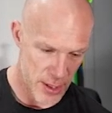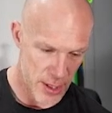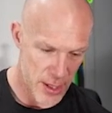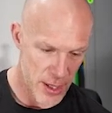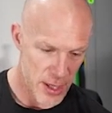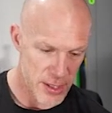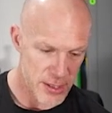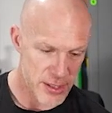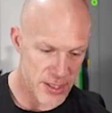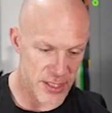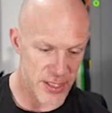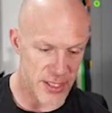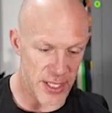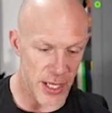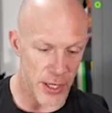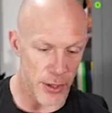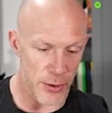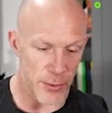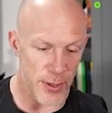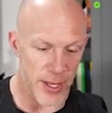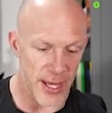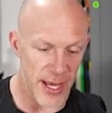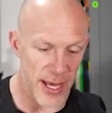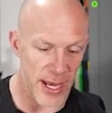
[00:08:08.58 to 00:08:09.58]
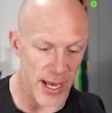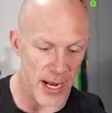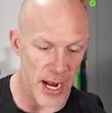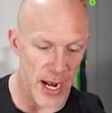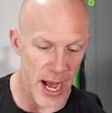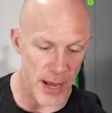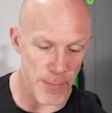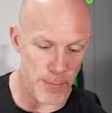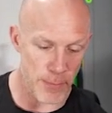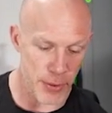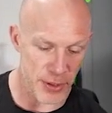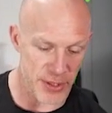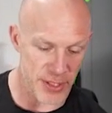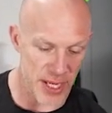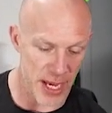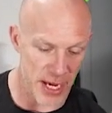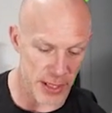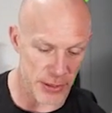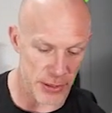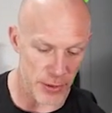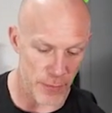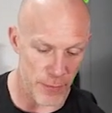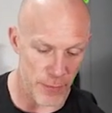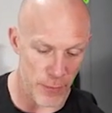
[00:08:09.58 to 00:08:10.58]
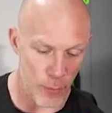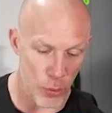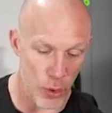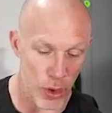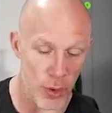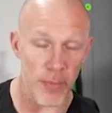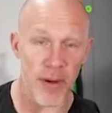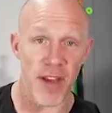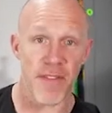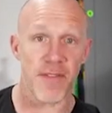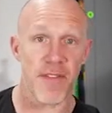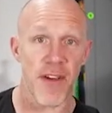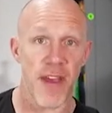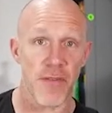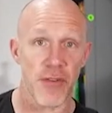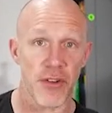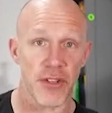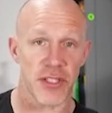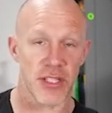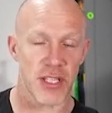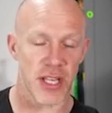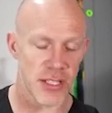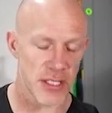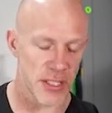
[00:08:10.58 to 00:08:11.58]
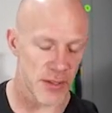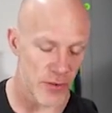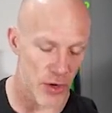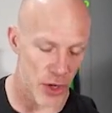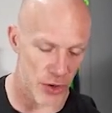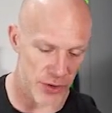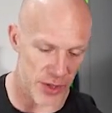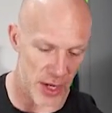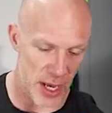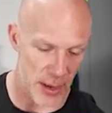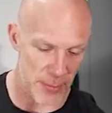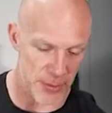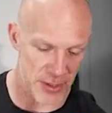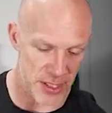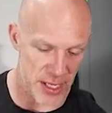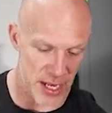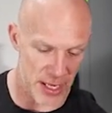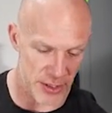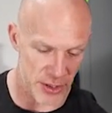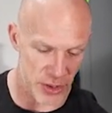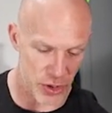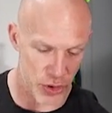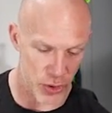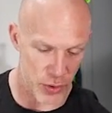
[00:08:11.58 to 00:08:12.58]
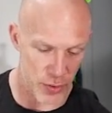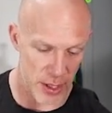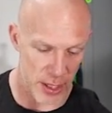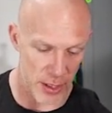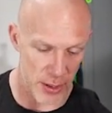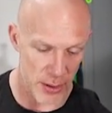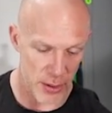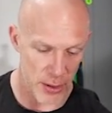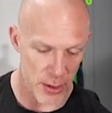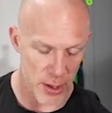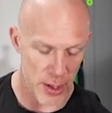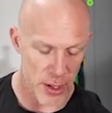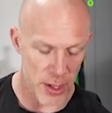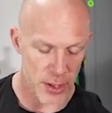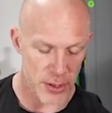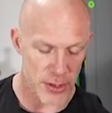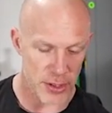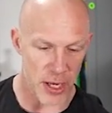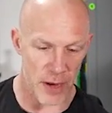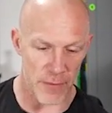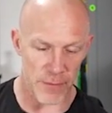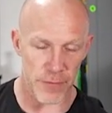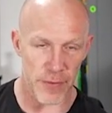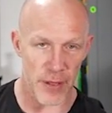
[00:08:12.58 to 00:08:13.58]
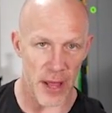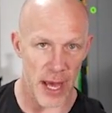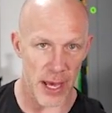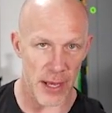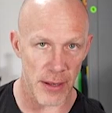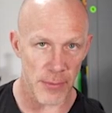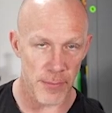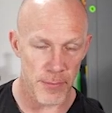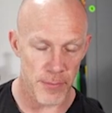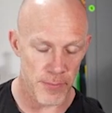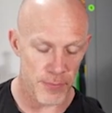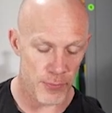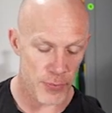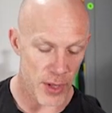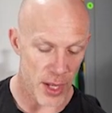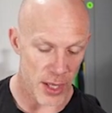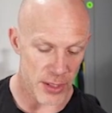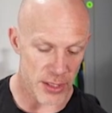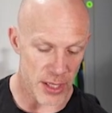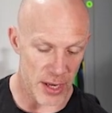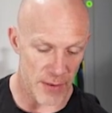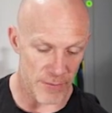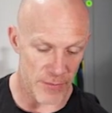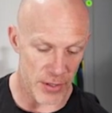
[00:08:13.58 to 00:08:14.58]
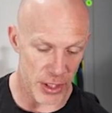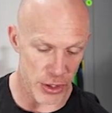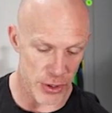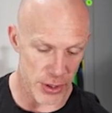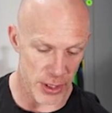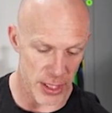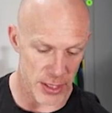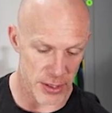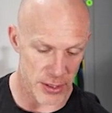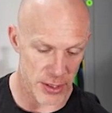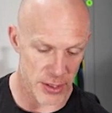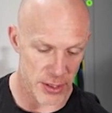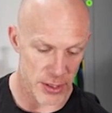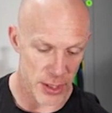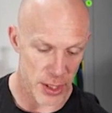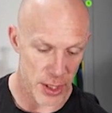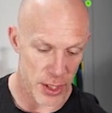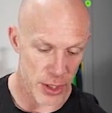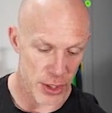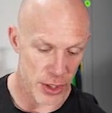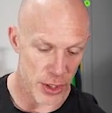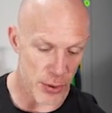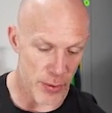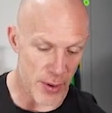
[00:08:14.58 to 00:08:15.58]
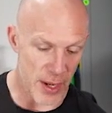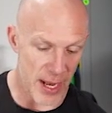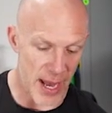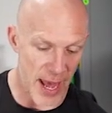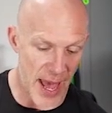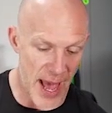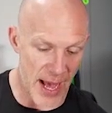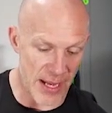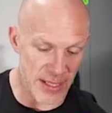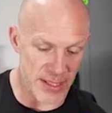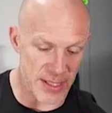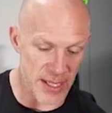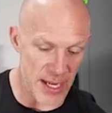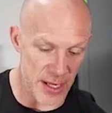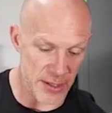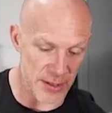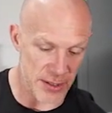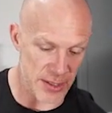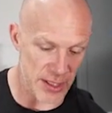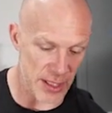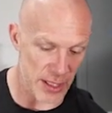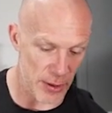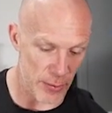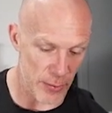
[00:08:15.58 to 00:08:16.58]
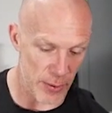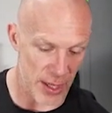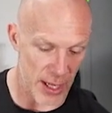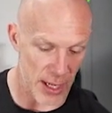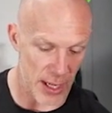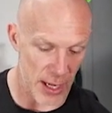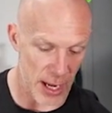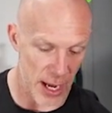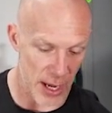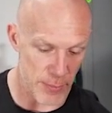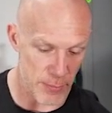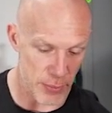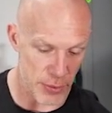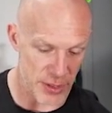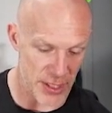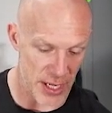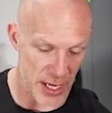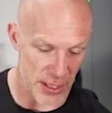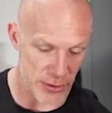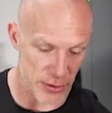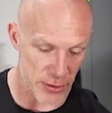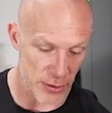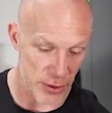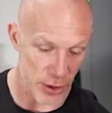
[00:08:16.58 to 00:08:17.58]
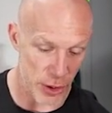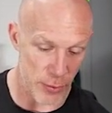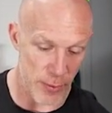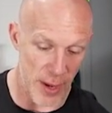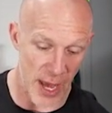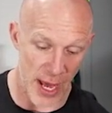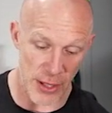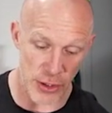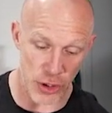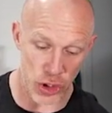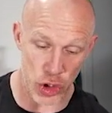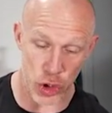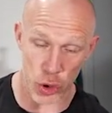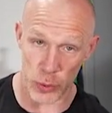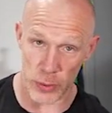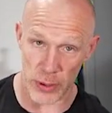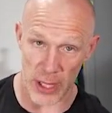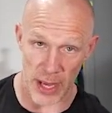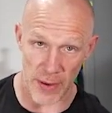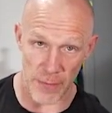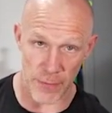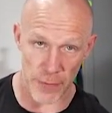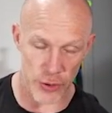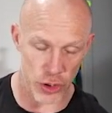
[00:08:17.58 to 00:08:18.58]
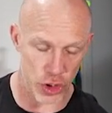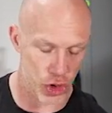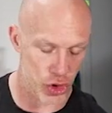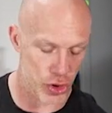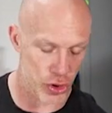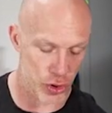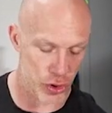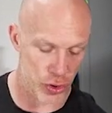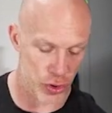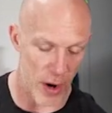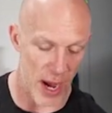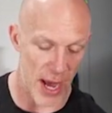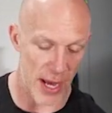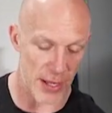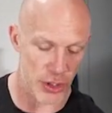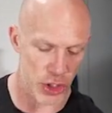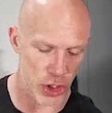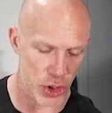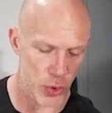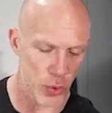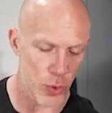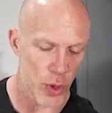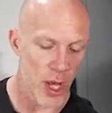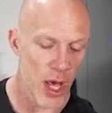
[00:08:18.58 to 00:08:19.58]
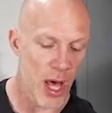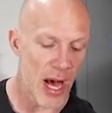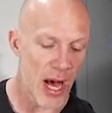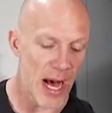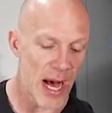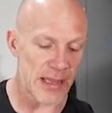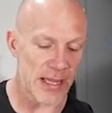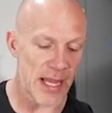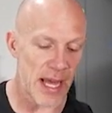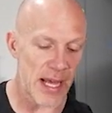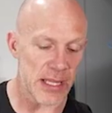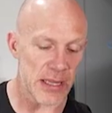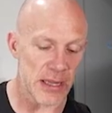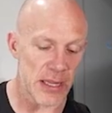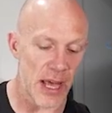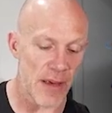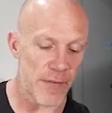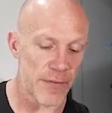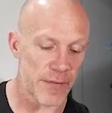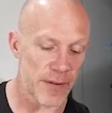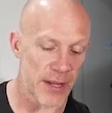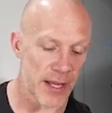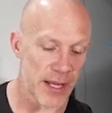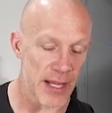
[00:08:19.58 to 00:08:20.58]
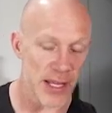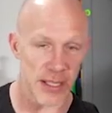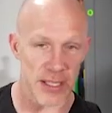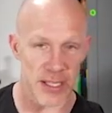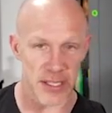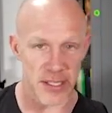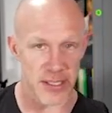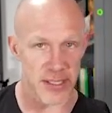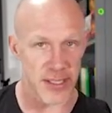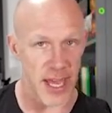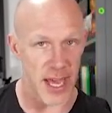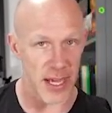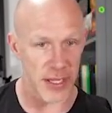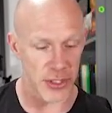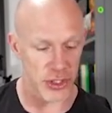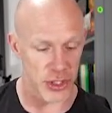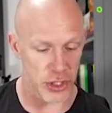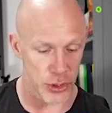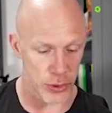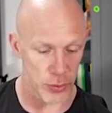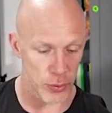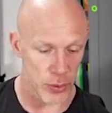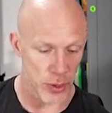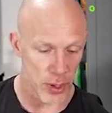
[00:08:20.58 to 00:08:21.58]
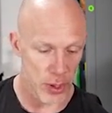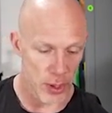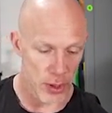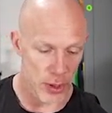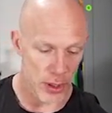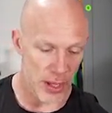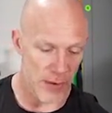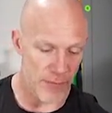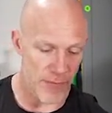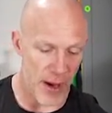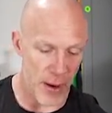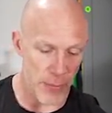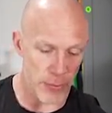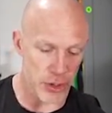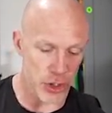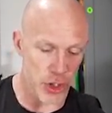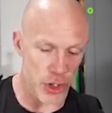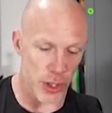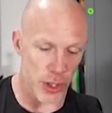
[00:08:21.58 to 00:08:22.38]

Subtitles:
Sinu, Keen-Eyed Protector from one of my favorite sets of all time, Assassin's Creed. It's got flying. It's got vigilance. You can exile Sinu, Keen-Eyed Protector. You gain 2 life and scry 2. I like lifelink in this deck too. Like if I was going to